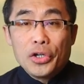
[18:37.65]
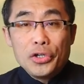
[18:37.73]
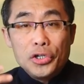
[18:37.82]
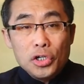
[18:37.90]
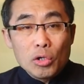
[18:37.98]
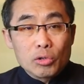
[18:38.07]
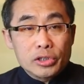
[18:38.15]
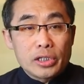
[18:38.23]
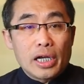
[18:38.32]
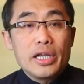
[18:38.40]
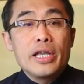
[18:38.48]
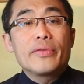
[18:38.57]

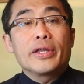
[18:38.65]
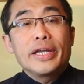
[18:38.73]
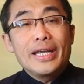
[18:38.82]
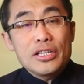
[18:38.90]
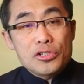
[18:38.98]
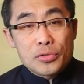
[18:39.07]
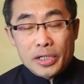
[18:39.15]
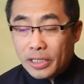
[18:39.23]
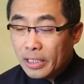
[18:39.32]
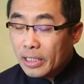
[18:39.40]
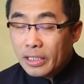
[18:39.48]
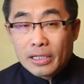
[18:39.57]
used in
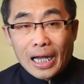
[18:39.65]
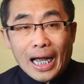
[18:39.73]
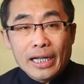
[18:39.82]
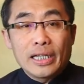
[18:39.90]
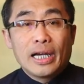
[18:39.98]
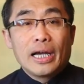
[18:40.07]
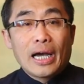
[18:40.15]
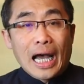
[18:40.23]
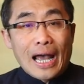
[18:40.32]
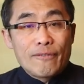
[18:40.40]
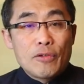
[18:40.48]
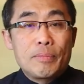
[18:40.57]
history that
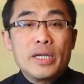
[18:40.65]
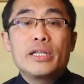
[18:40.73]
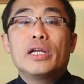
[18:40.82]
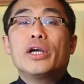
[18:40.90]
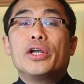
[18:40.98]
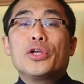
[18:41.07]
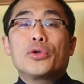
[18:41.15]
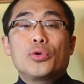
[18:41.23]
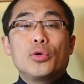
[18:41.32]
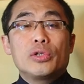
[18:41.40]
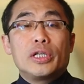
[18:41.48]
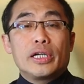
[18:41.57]
have been
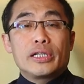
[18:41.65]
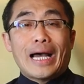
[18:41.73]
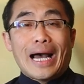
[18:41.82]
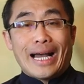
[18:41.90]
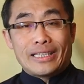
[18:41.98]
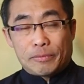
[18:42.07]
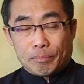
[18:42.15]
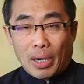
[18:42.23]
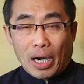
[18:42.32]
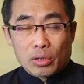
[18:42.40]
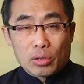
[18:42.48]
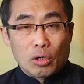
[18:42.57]
included as
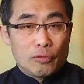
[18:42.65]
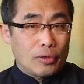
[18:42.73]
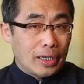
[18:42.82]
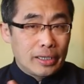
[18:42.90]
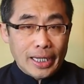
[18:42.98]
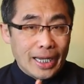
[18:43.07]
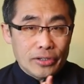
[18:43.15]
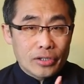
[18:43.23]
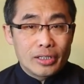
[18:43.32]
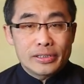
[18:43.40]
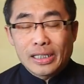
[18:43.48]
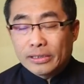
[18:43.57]
part of
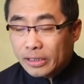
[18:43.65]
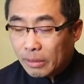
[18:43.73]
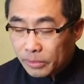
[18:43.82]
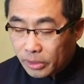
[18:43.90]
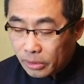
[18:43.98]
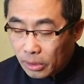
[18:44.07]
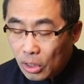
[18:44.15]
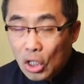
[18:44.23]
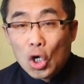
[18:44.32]
later systems